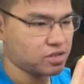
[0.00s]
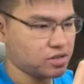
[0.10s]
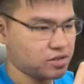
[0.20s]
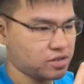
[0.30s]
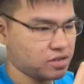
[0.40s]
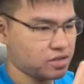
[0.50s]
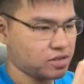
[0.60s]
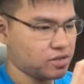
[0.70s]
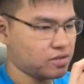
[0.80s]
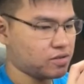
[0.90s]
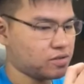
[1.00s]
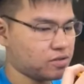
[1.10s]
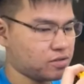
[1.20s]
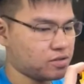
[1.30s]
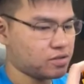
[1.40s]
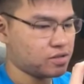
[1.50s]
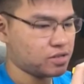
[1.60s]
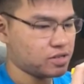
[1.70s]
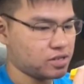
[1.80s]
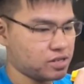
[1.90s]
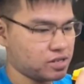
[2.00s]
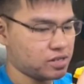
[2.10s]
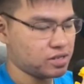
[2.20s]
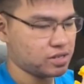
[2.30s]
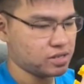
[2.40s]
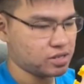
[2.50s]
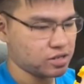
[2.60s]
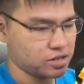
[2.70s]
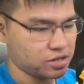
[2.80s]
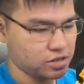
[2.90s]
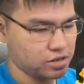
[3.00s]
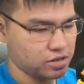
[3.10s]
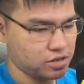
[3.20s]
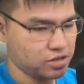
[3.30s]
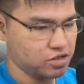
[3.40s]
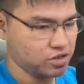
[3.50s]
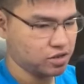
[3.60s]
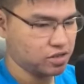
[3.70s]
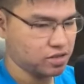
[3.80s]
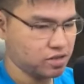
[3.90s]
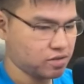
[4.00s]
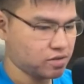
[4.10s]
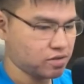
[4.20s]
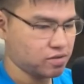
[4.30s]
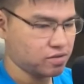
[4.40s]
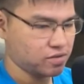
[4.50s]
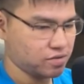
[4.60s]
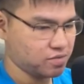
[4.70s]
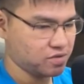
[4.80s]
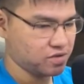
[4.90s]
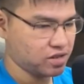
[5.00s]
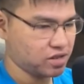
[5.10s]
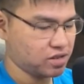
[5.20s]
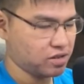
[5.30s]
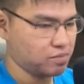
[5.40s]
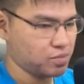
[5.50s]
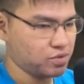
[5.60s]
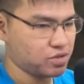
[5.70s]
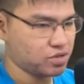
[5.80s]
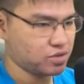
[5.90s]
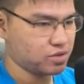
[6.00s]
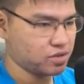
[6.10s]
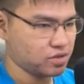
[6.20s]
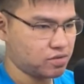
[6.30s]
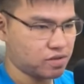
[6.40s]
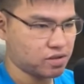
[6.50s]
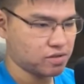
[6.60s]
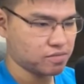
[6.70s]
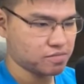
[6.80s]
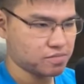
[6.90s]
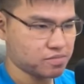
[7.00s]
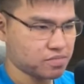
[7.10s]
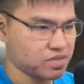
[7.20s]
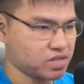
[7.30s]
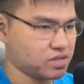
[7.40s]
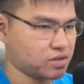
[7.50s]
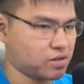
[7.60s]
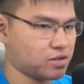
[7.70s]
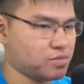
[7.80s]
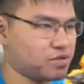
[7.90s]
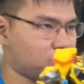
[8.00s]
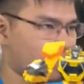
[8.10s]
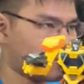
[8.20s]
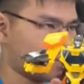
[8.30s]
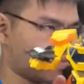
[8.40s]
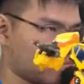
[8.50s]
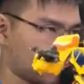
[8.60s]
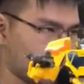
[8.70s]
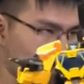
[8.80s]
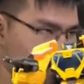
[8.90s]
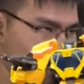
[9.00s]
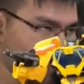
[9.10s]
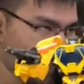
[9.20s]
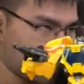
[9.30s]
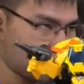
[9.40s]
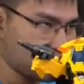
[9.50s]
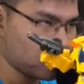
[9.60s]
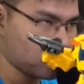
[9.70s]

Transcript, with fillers: here are his gun. Or more like uh, boosters as well. In his car mode, right? Yeah.